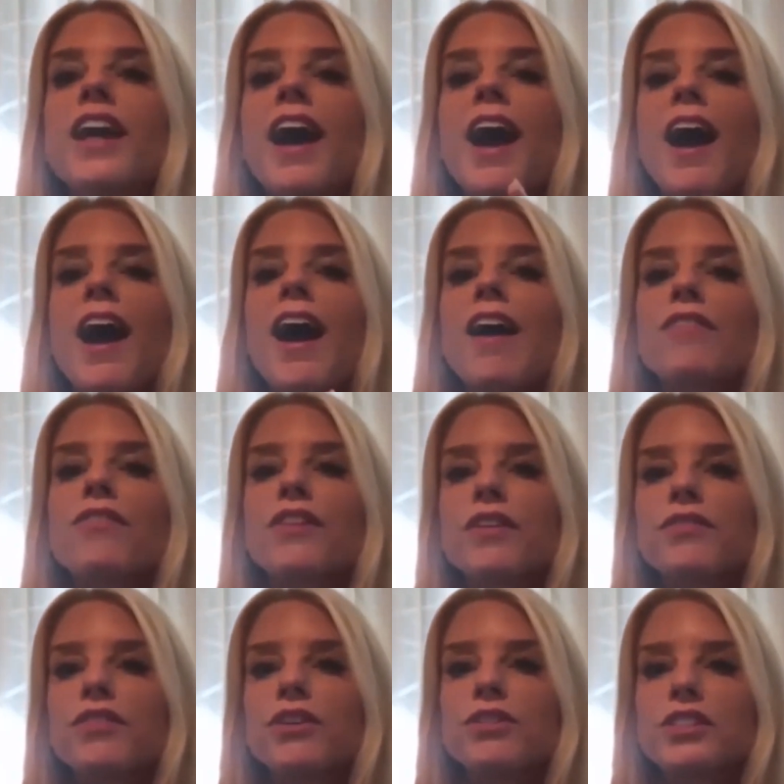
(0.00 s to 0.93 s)
half
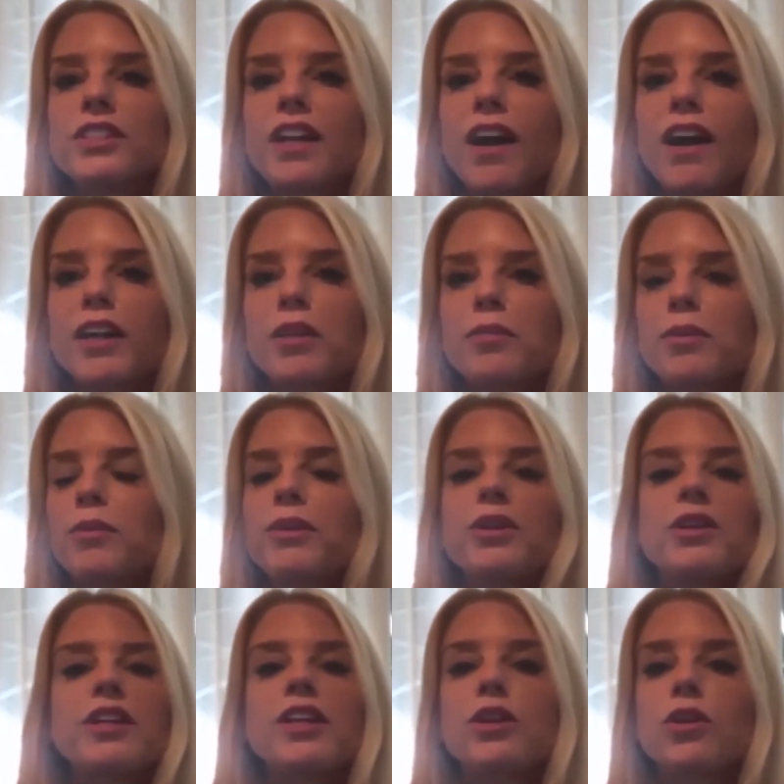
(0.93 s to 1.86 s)
of those documents. We
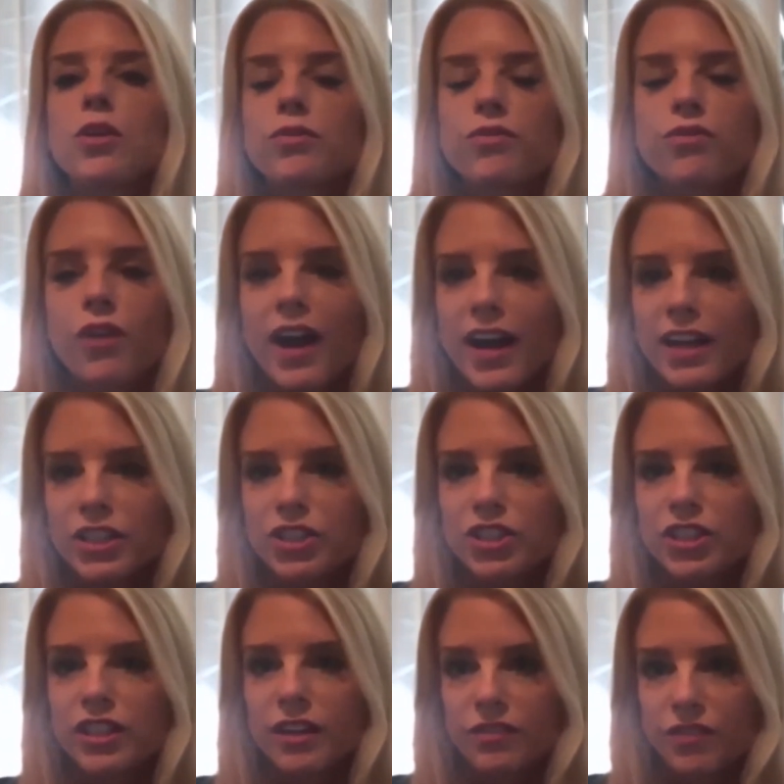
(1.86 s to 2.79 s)
couldn't get a
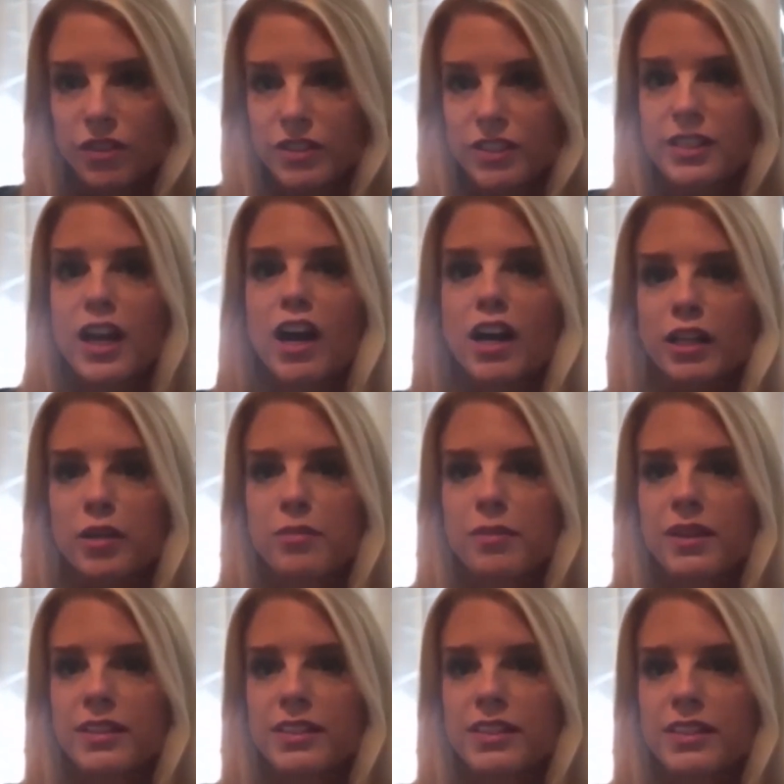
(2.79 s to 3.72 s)
fraction of those
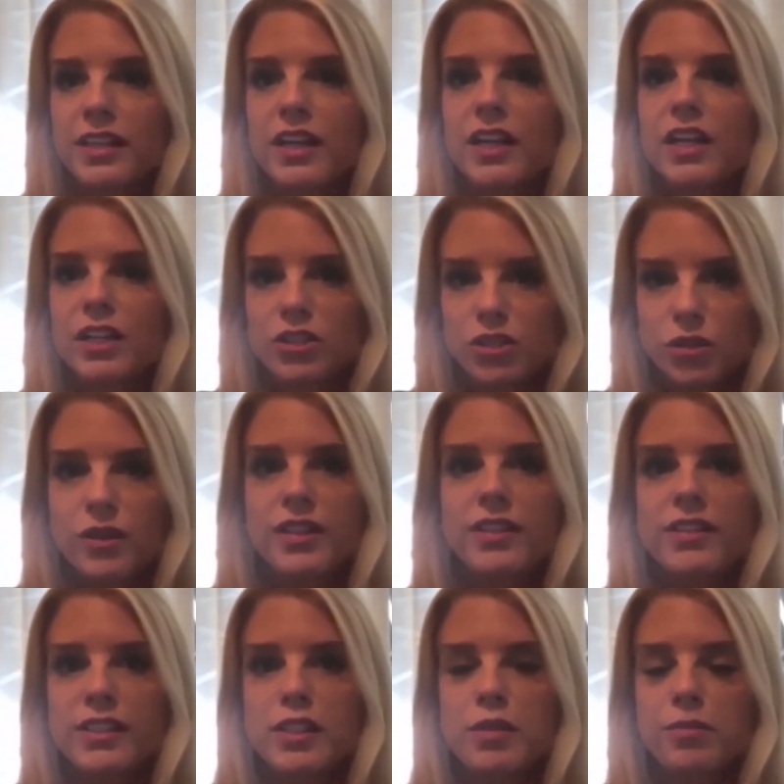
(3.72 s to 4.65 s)
documents during
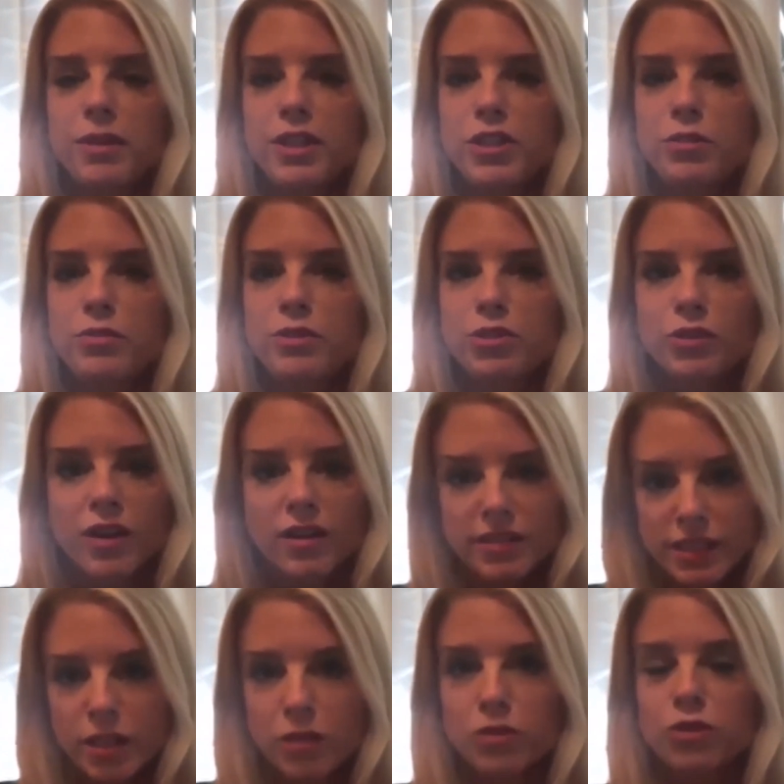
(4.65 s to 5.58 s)
this impeachment trial
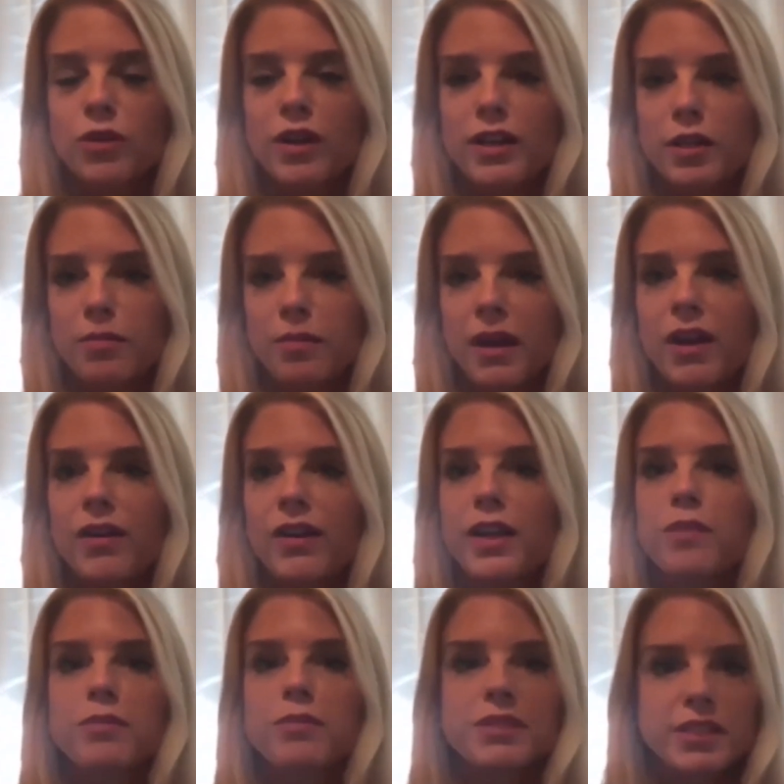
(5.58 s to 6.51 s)
because they were trying to bury
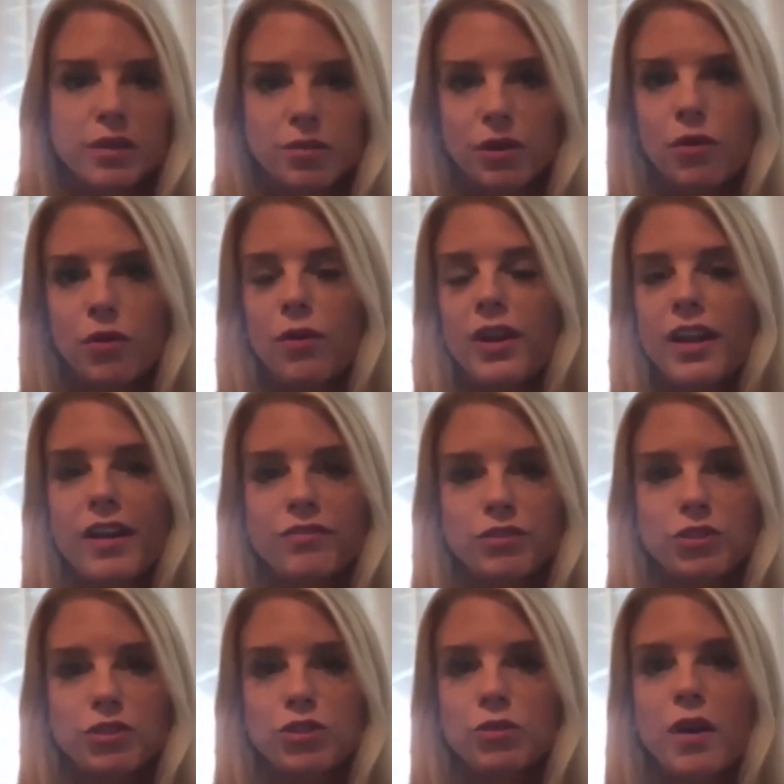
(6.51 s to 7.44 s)
him because they were going
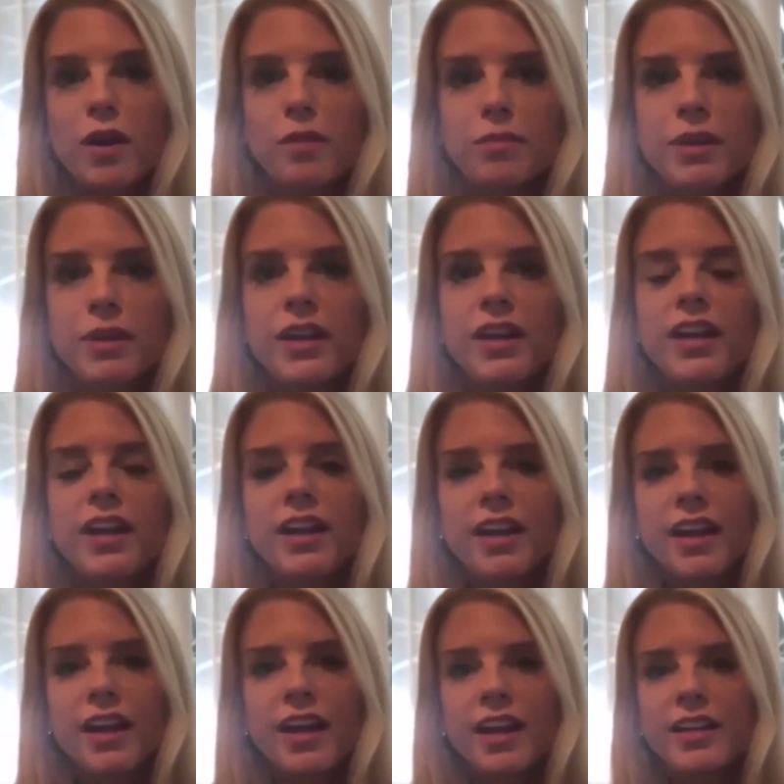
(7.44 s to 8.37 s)
after Trump.
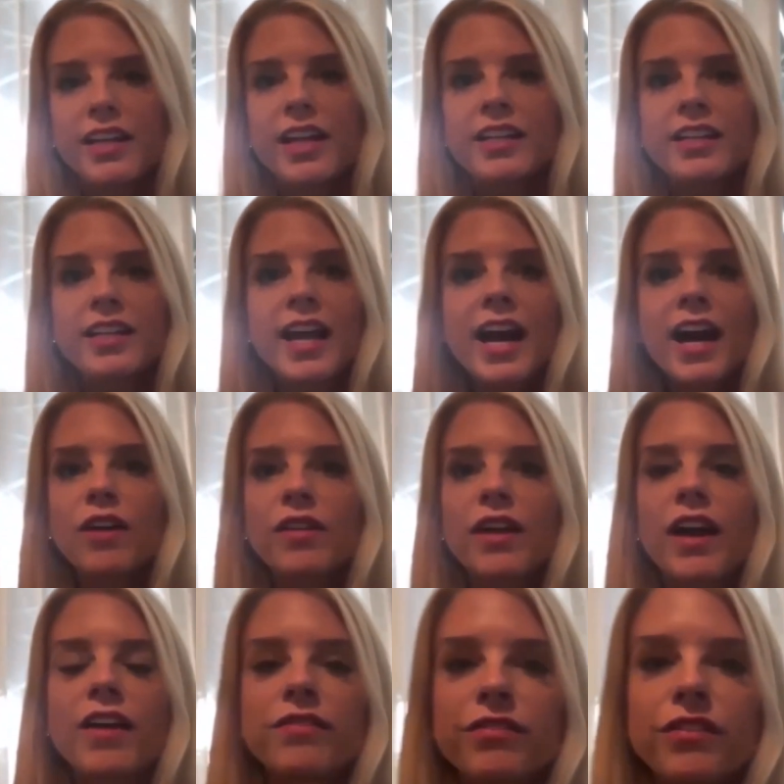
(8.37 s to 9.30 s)
And now
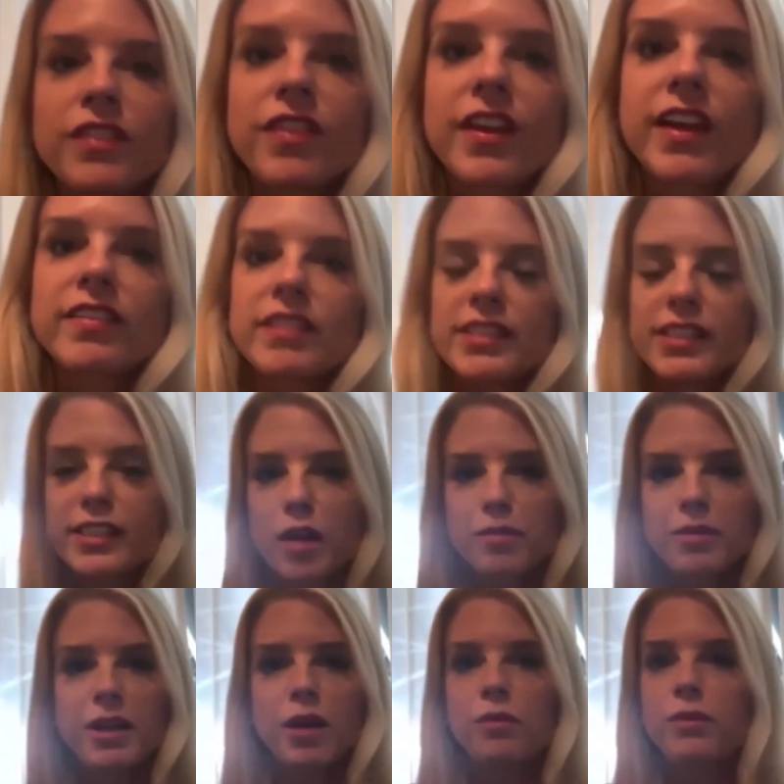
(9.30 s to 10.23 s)
everything that's
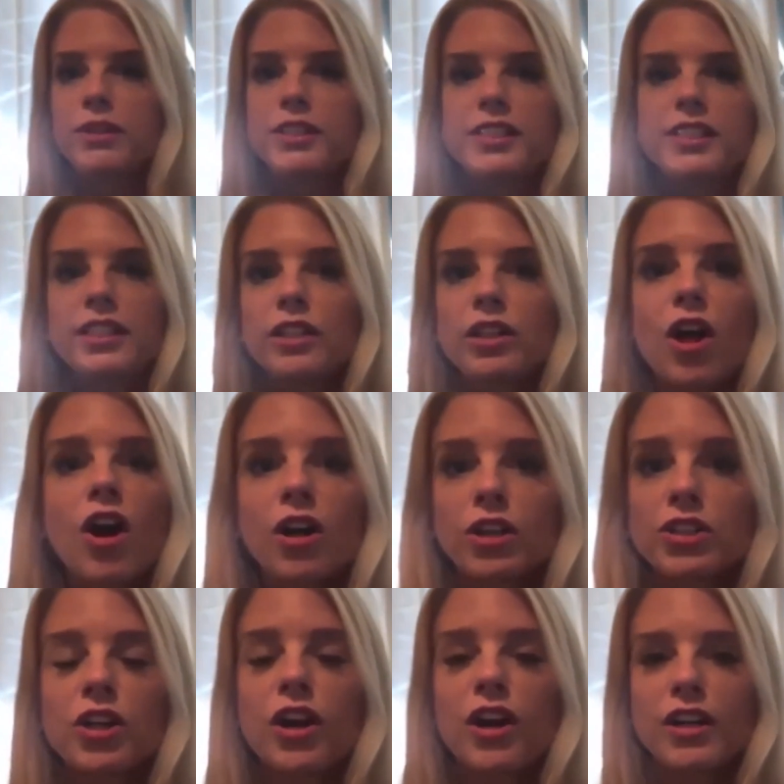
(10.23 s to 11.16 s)
coming out, we still all
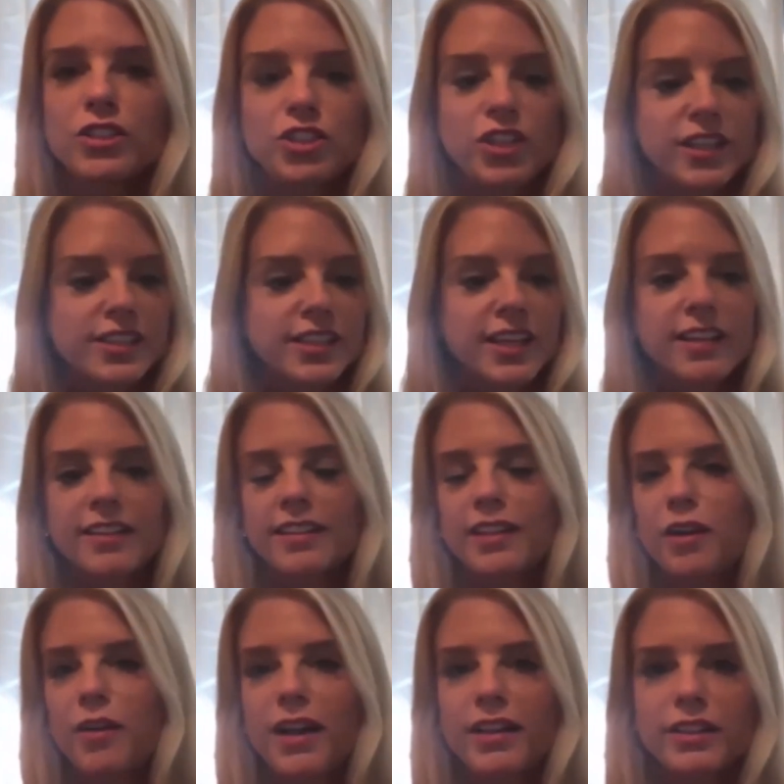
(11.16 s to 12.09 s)
talk, Jay
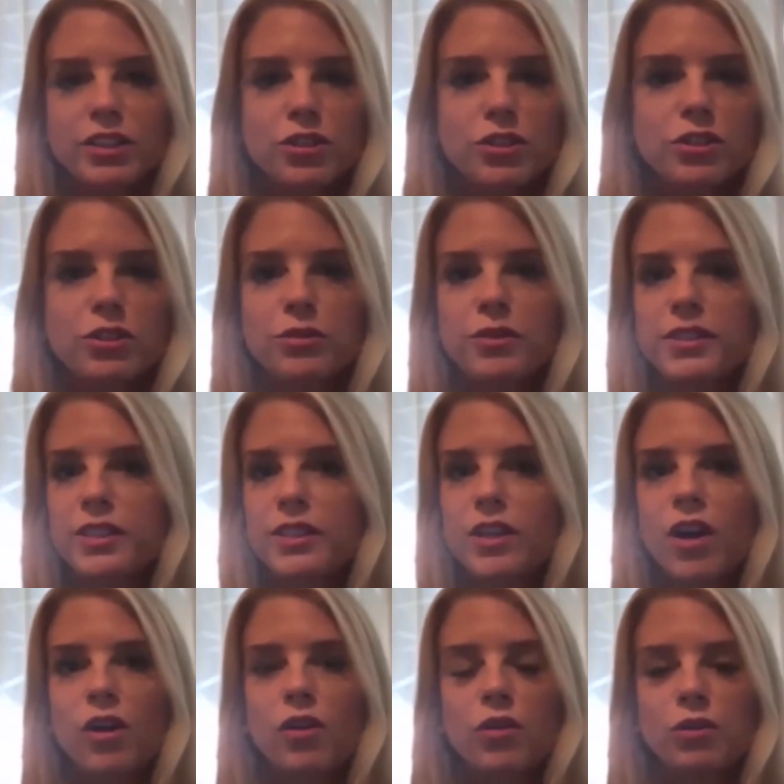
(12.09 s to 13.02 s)
Sekulow, Alan Dershowitz,
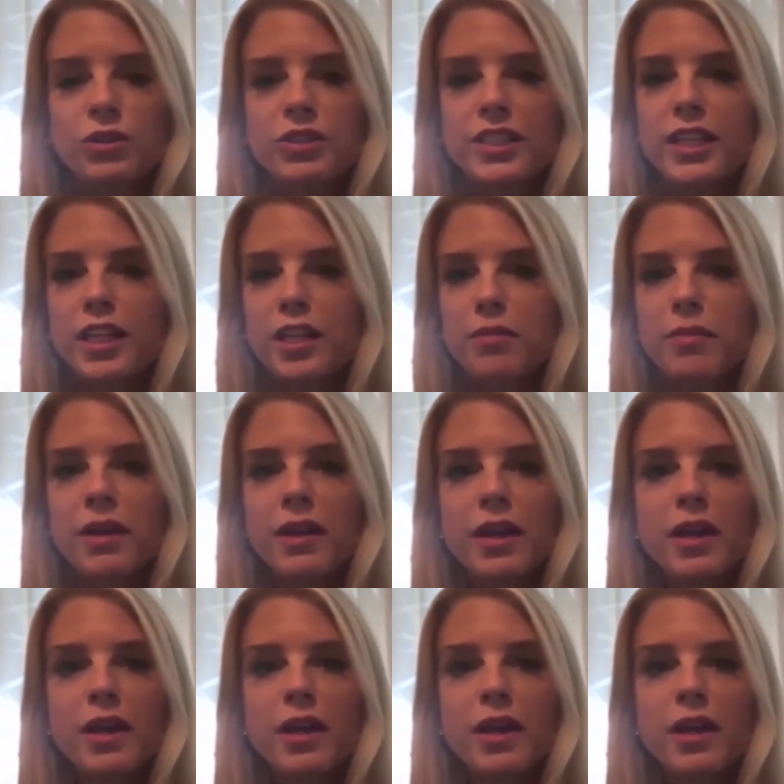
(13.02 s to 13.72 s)
our whole team,